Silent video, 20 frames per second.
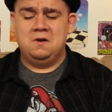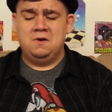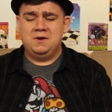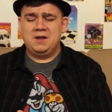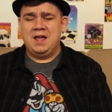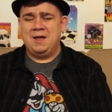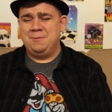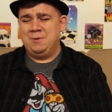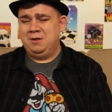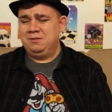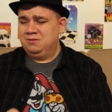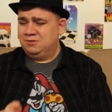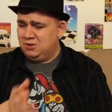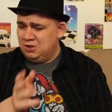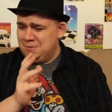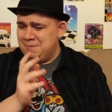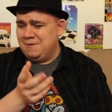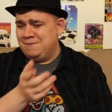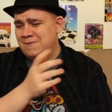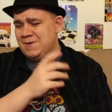Okay, well,
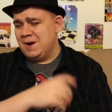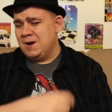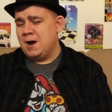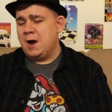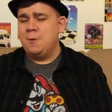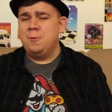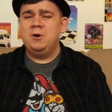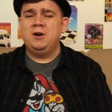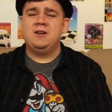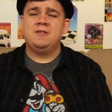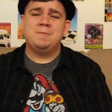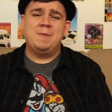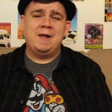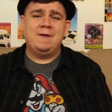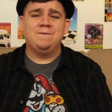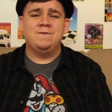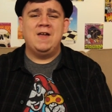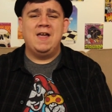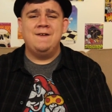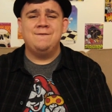to be fair, I would
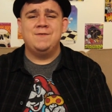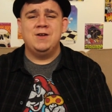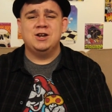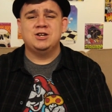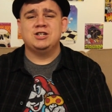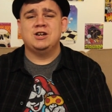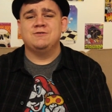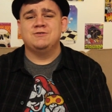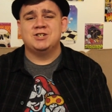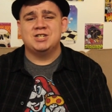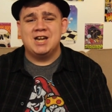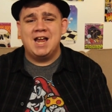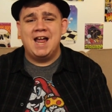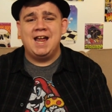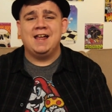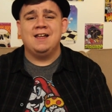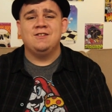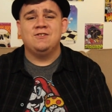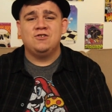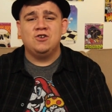expect fanfiction of
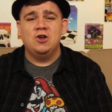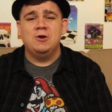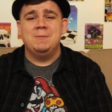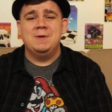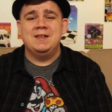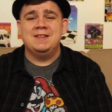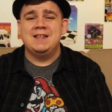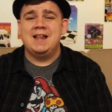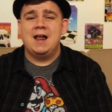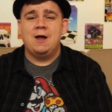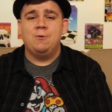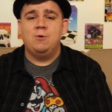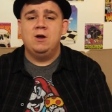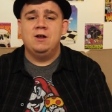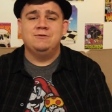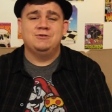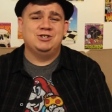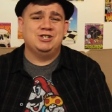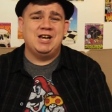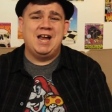Shaggy and Scooby than I
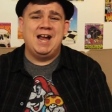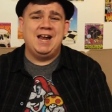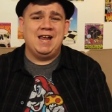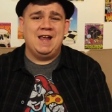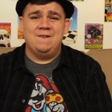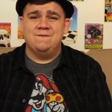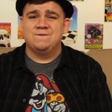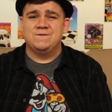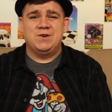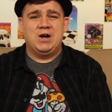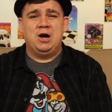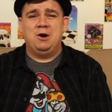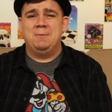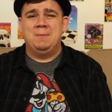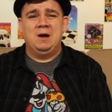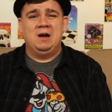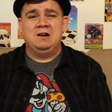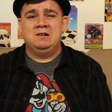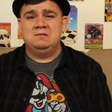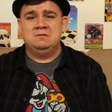would of Shaggy and
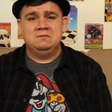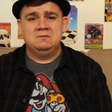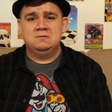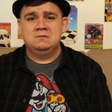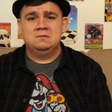Velma.